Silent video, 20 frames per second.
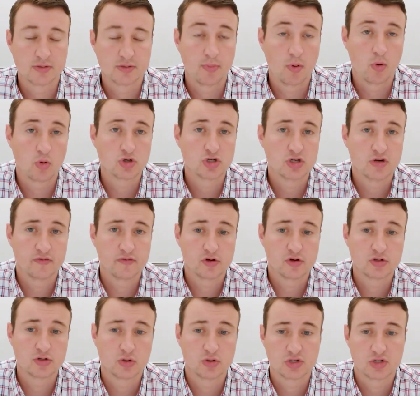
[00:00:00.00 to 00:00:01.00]
a portion of your
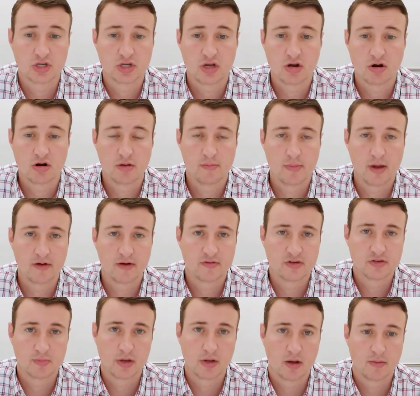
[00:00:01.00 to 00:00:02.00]
Social Security
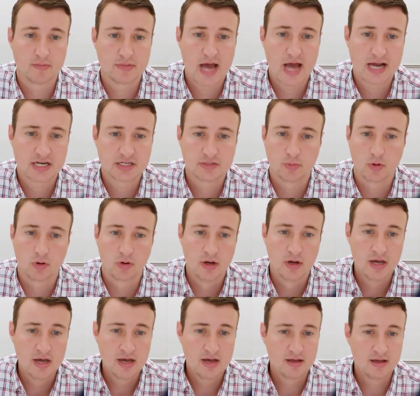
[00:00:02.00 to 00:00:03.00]
benefits become taxable.
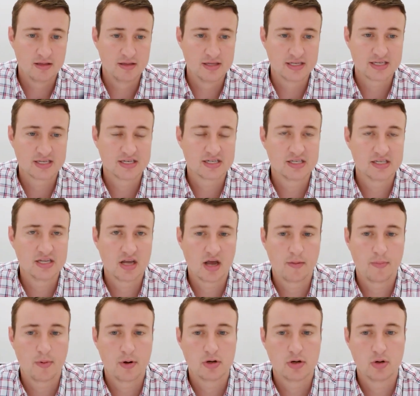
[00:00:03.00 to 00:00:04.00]
This can sneak
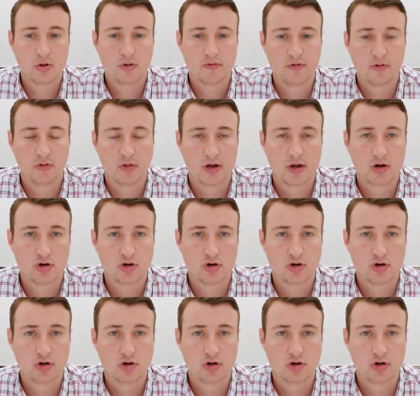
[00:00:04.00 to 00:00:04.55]
up on you if you layer